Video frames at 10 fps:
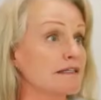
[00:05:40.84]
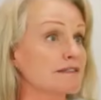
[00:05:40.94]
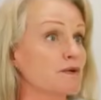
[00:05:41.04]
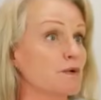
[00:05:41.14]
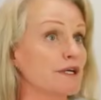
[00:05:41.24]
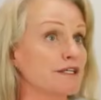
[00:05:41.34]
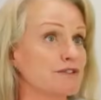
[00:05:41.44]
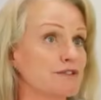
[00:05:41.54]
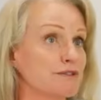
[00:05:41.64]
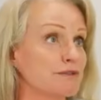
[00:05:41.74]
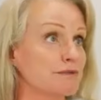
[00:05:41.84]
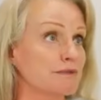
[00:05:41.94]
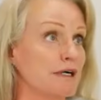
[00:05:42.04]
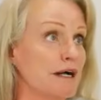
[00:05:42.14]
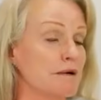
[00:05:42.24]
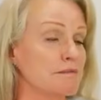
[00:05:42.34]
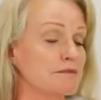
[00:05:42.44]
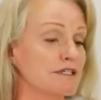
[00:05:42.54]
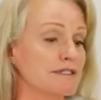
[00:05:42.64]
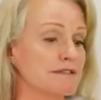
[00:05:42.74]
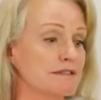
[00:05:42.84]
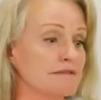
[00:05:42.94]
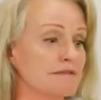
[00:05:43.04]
is going to just